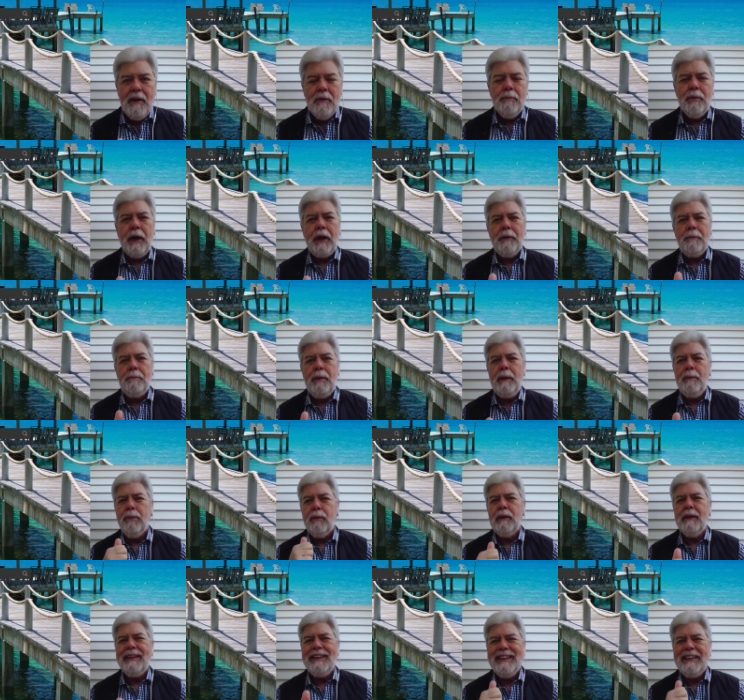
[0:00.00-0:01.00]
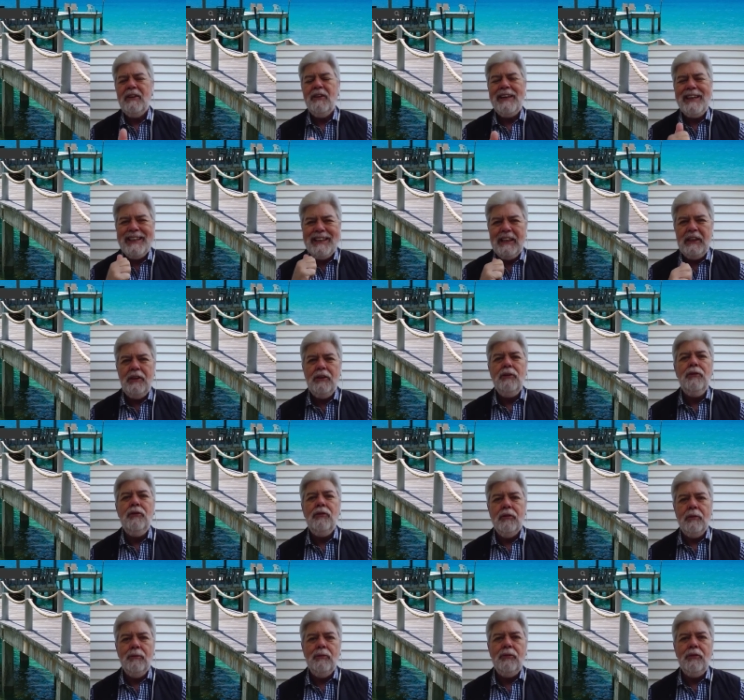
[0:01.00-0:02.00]
But people didn't know how to
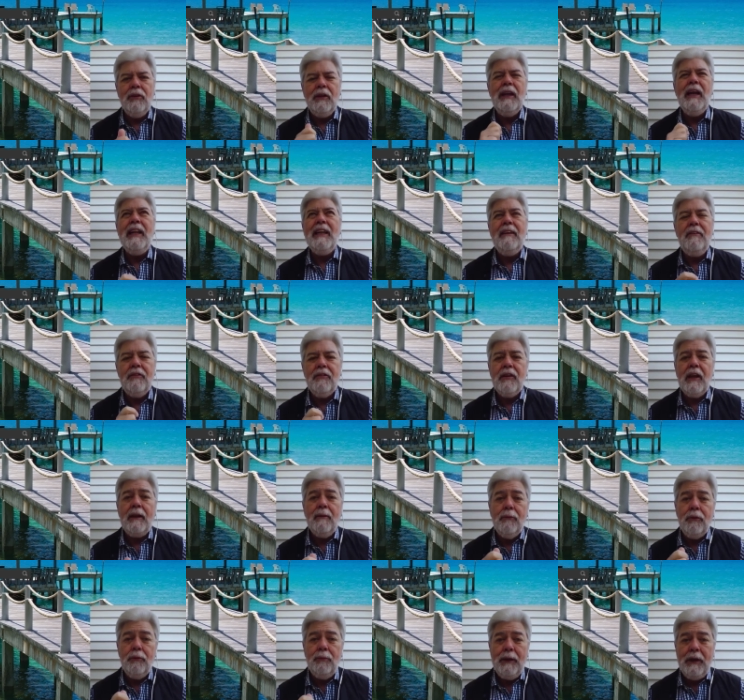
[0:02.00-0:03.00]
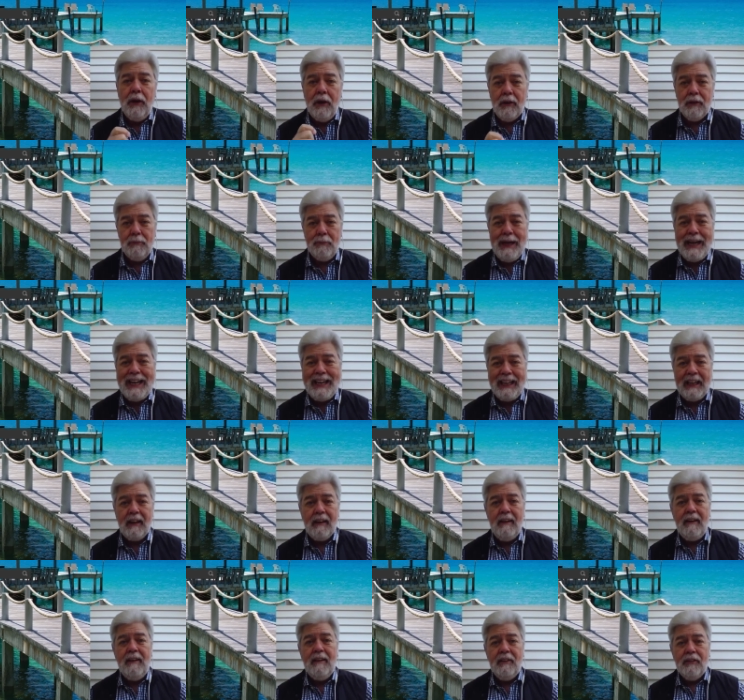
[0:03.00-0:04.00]
use them. So now they've set them to be automatic.
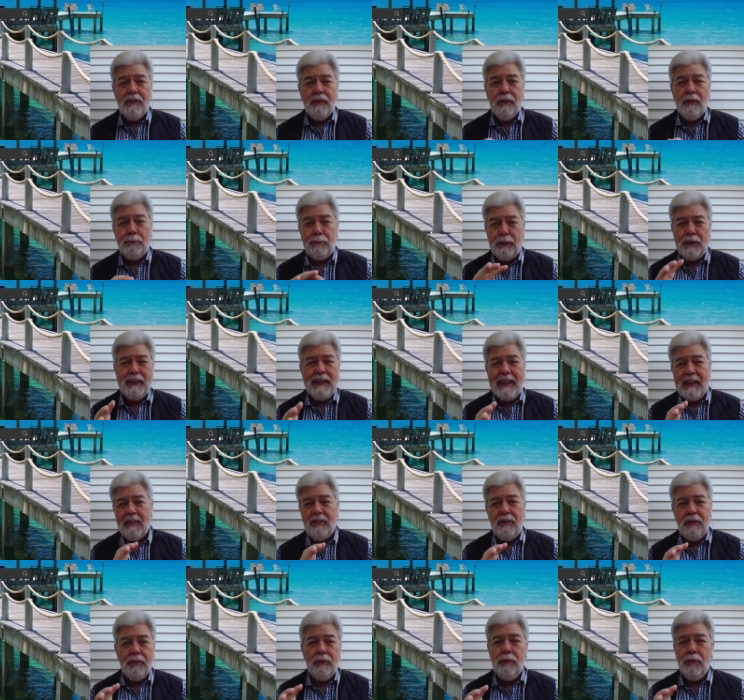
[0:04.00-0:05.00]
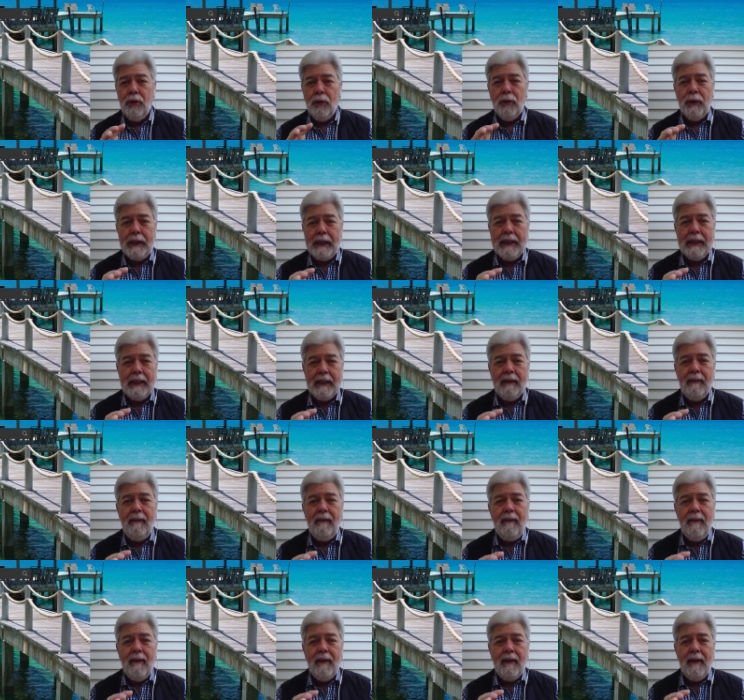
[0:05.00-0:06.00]
So it protects you going in.
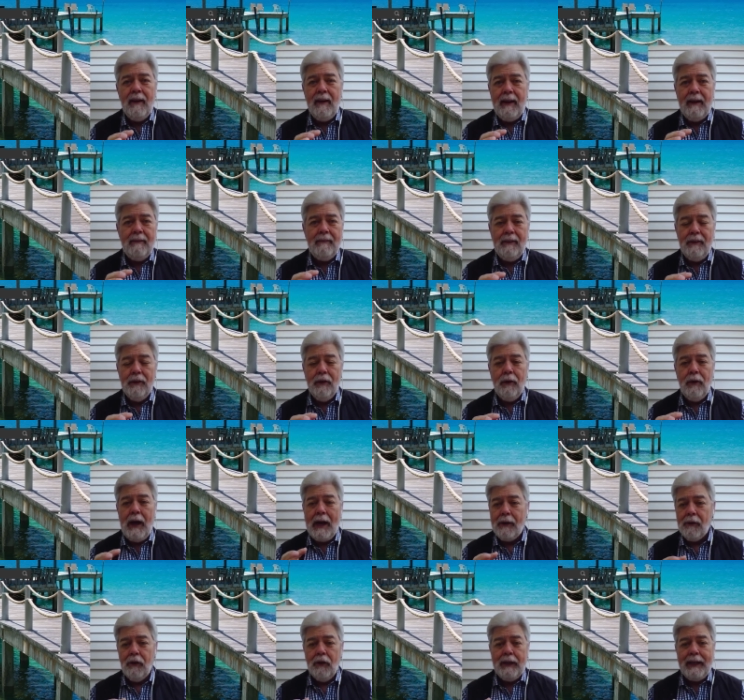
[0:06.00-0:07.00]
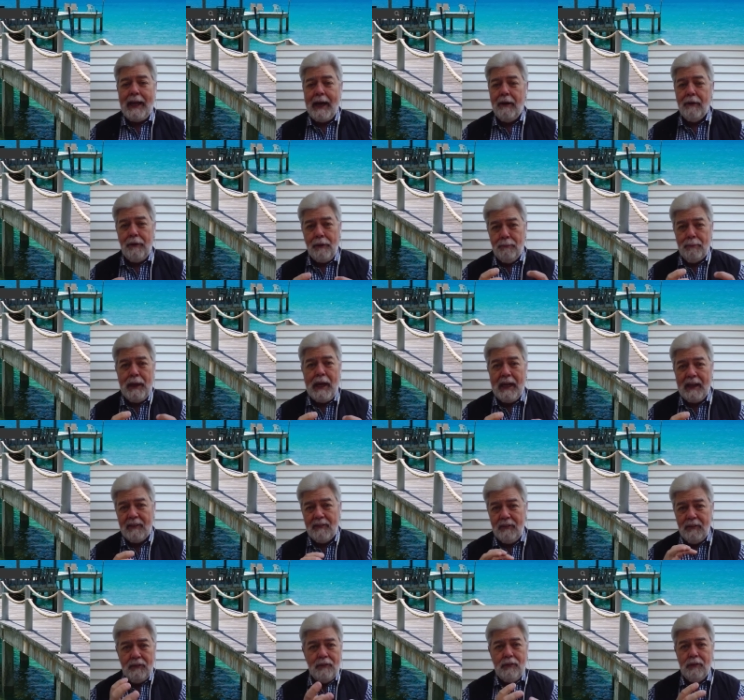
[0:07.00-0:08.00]
I call it out of the box. As
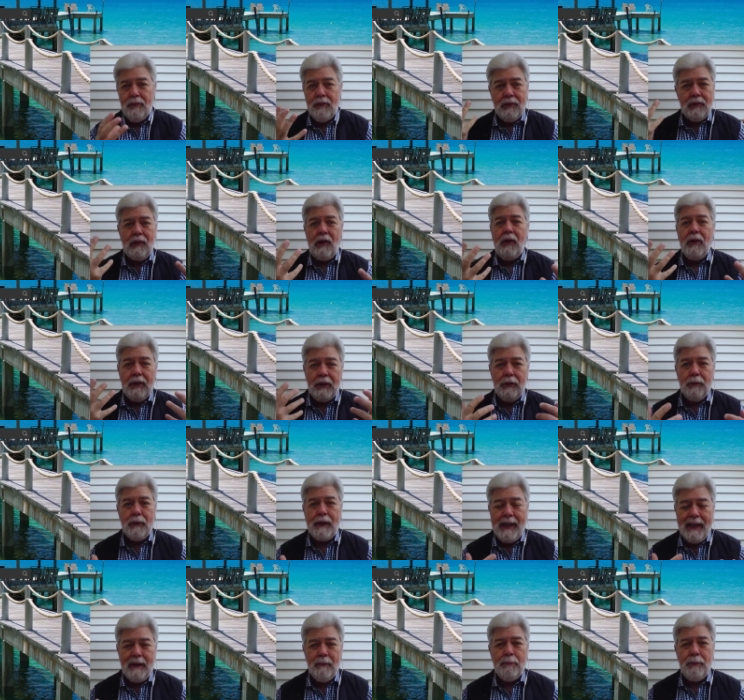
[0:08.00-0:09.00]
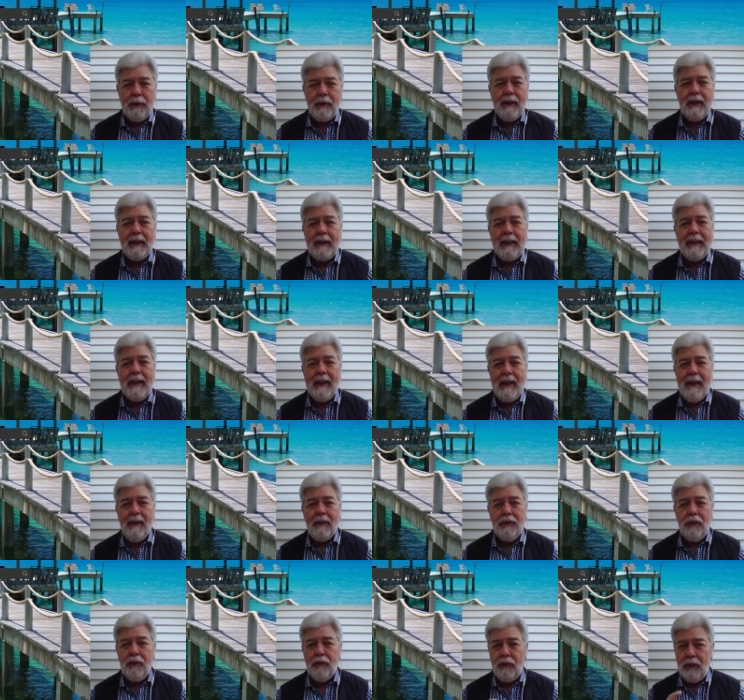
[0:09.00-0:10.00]
soon as you install it, you're kind of protected now.
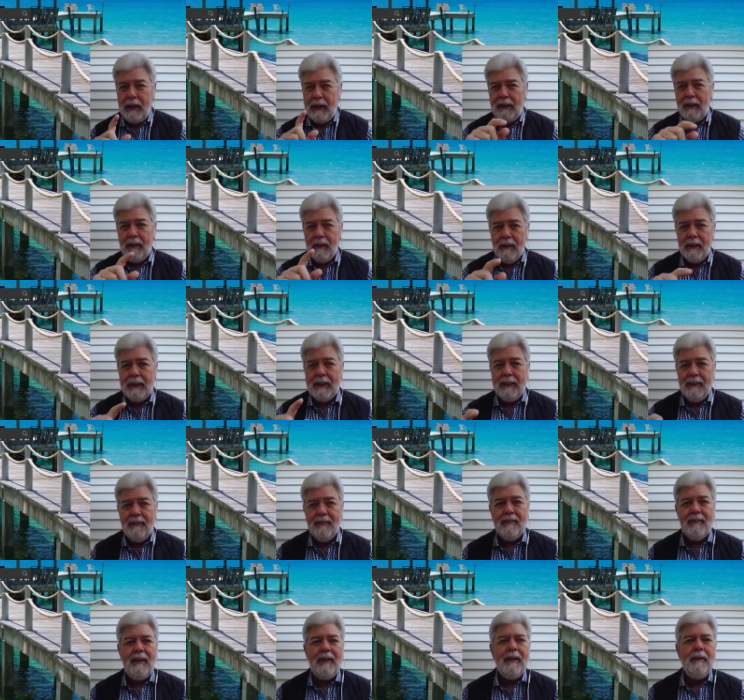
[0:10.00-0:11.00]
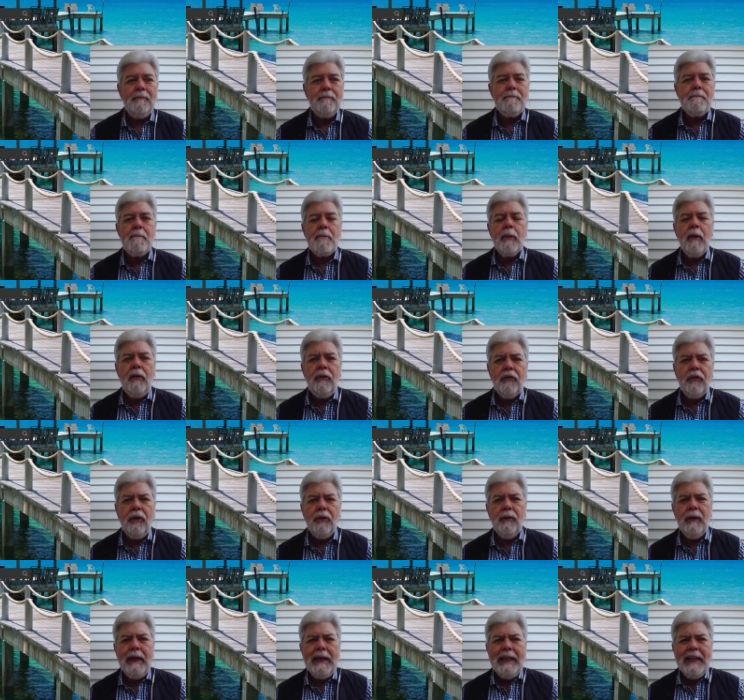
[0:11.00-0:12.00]
Used to you had to click it and set it.
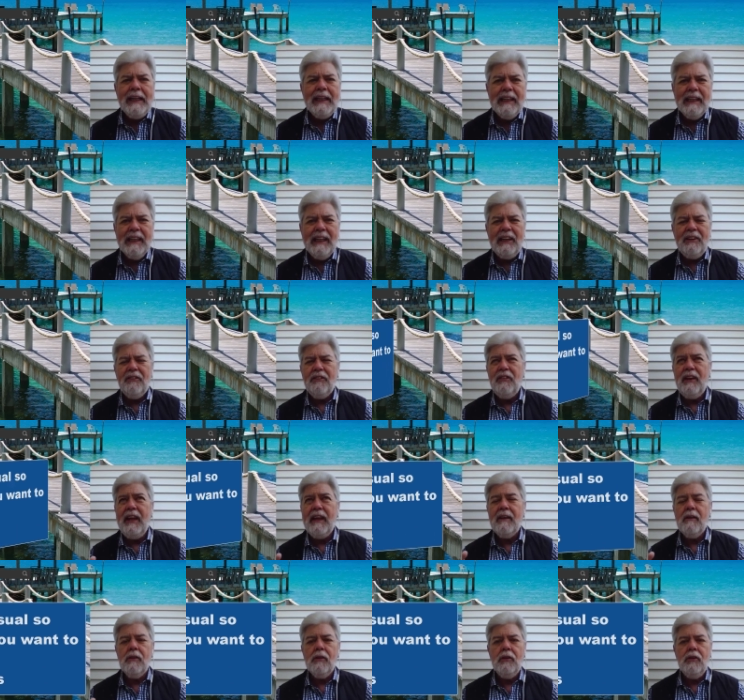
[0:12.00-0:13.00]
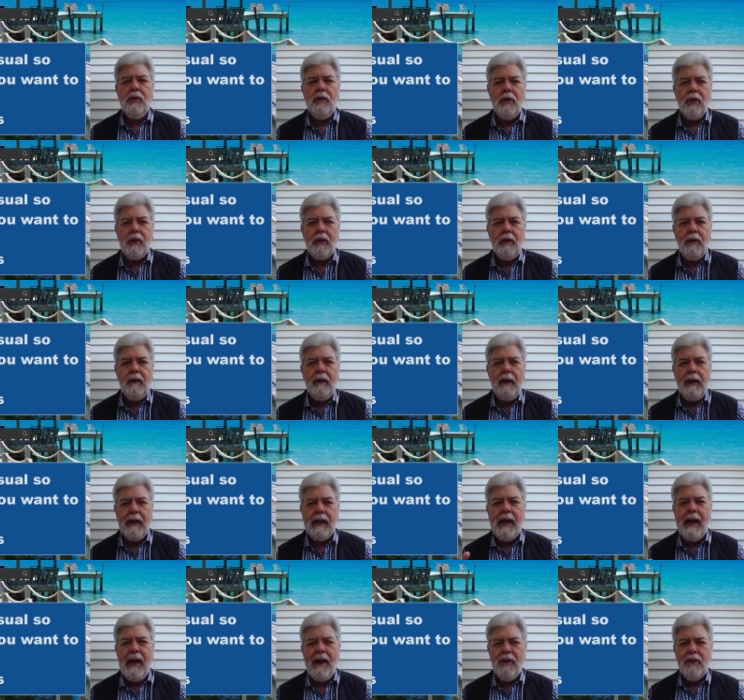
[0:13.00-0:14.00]
So let's take a look at
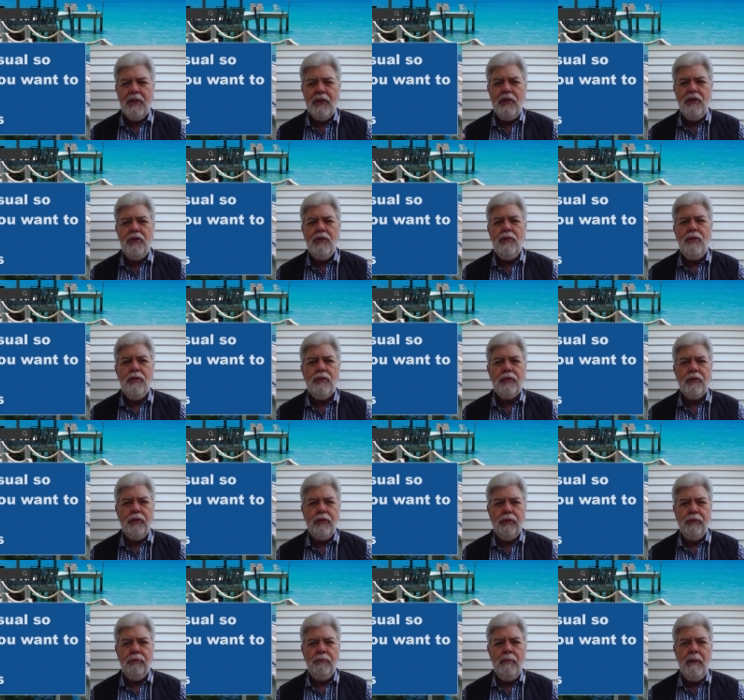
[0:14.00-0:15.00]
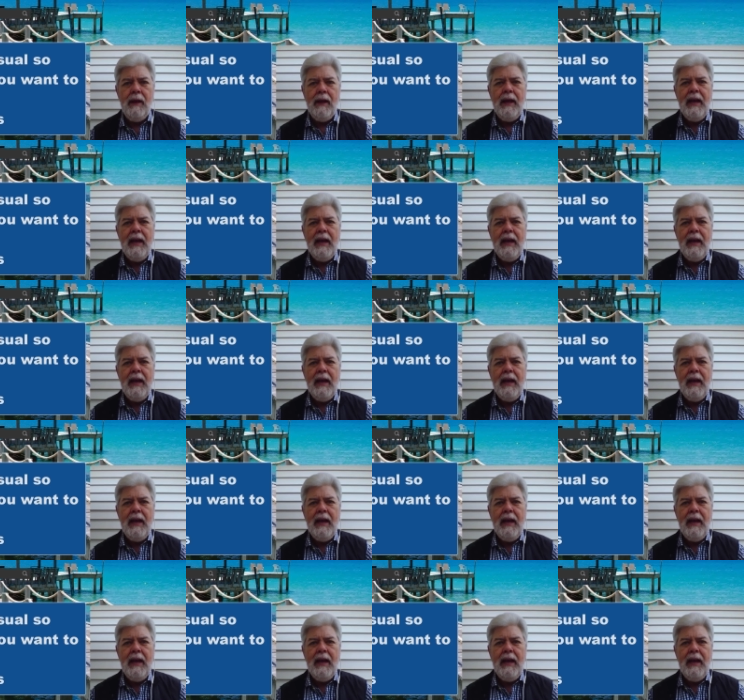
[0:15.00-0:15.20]
how to use Zoom